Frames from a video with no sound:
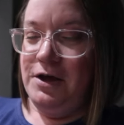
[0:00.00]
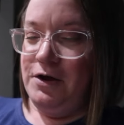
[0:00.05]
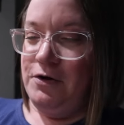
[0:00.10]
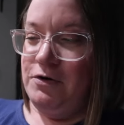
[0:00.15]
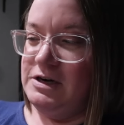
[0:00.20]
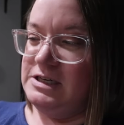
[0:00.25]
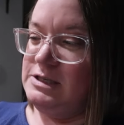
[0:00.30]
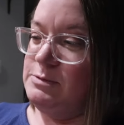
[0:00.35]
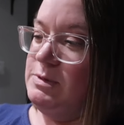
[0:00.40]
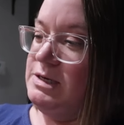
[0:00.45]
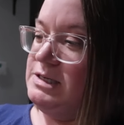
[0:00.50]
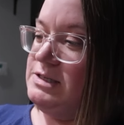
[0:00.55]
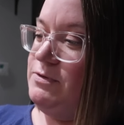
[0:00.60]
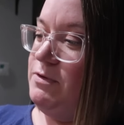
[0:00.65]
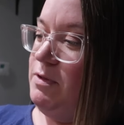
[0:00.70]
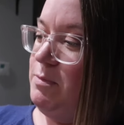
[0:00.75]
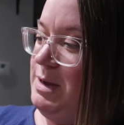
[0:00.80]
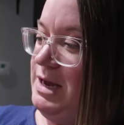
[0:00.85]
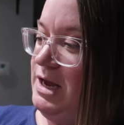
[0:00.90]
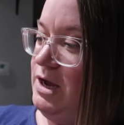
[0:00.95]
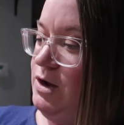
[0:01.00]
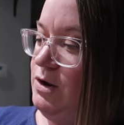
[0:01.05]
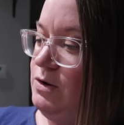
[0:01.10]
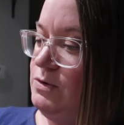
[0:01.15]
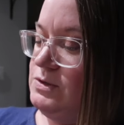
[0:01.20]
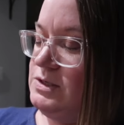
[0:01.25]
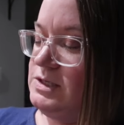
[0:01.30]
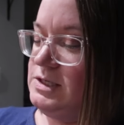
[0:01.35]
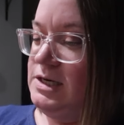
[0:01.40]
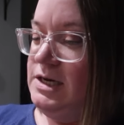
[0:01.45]
Christmas
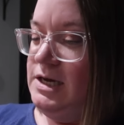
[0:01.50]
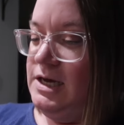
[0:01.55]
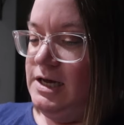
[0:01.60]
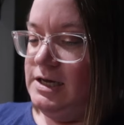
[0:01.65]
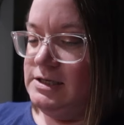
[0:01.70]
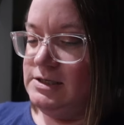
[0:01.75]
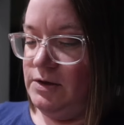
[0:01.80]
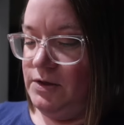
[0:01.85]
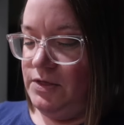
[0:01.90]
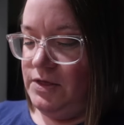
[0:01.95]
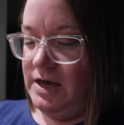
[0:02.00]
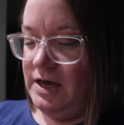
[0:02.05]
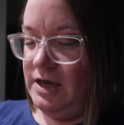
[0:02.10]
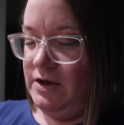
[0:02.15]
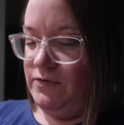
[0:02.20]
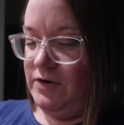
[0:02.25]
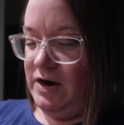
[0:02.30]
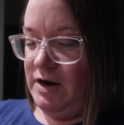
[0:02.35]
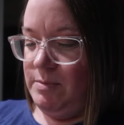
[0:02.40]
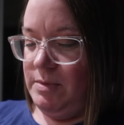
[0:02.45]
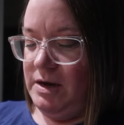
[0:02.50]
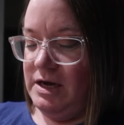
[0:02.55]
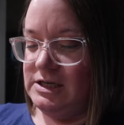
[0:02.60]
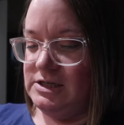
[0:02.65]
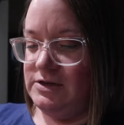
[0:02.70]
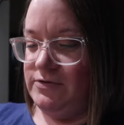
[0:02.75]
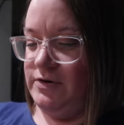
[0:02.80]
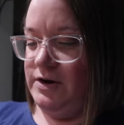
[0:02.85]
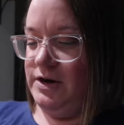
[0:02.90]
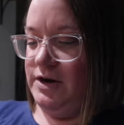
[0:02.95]
flamingos. So thank you very
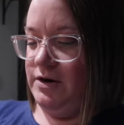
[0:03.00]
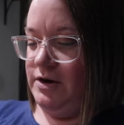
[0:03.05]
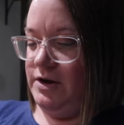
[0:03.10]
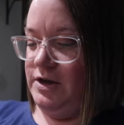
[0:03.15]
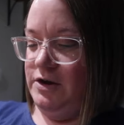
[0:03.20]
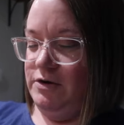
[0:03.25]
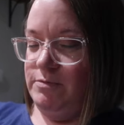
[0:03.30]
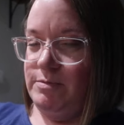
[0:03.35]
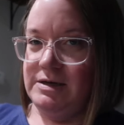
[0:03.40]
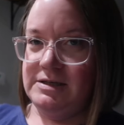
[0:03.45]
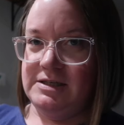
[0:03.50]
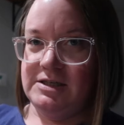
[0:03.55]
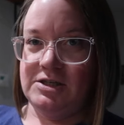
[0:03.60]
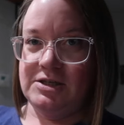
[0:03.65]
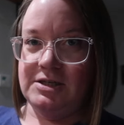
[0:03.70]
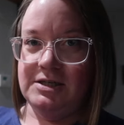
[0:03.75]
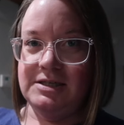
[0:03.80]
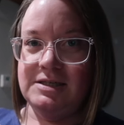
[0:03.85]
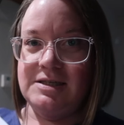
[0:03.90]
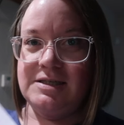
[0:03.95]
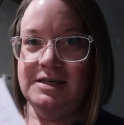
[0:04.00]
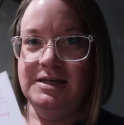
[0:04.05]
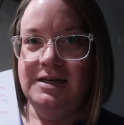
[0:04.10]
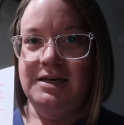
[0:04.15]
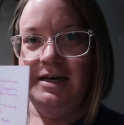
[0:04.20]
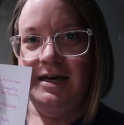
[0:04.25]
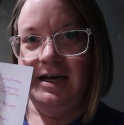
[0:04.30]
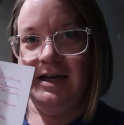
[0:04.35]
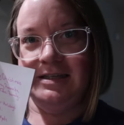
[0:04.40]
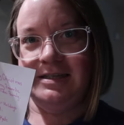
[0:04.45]
much for your cute messages
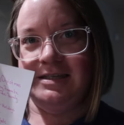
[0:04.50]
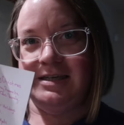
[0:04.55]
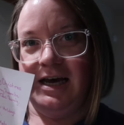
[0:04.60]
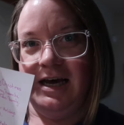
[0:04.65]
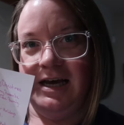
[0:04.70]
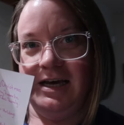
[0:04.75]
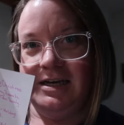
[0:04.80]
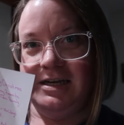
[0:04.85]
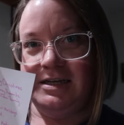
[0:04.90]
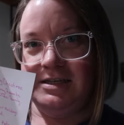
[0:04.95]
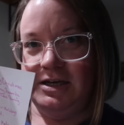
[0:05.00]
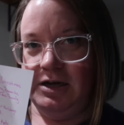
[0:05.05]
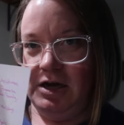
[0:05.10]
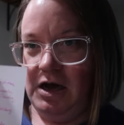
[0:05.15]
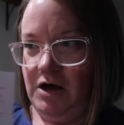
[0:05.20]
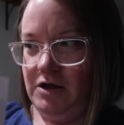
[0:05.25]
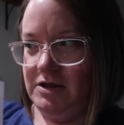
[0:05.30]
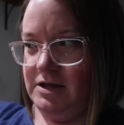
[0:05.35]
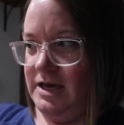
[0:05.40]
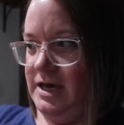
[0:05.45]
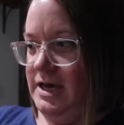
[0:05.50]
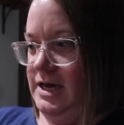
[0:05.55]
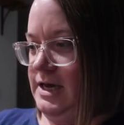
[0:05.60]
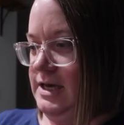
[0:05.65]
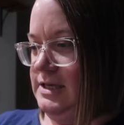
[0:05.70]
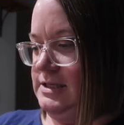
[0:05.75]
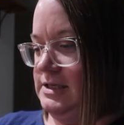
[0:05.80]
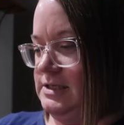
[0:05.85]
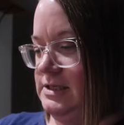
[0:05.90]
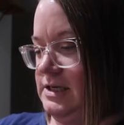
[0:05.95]
inside to all the
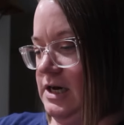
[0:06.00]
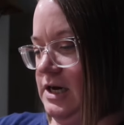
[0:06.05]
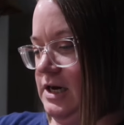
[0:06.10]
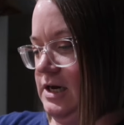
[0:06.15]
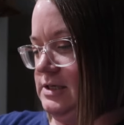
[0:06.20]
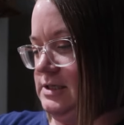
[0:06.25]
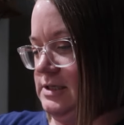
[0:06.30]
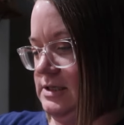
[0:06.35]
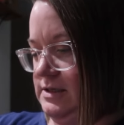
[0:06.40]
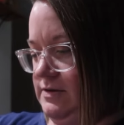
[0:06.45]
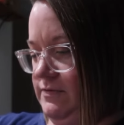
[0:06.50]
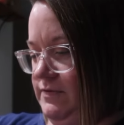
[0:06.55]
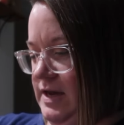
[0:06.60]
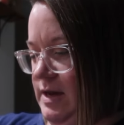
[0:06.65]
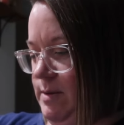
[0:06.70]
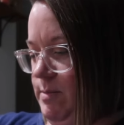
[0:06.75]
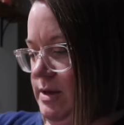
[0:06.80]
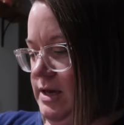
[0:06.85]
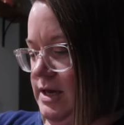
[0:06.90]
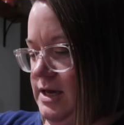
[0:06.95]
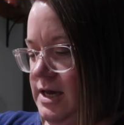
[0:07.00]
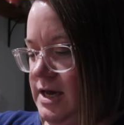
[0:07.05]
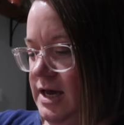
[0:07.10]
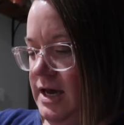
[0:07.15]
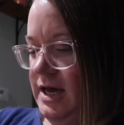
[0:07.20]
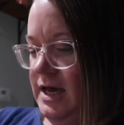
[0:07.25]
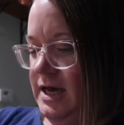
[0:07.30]
kids and to us as a family.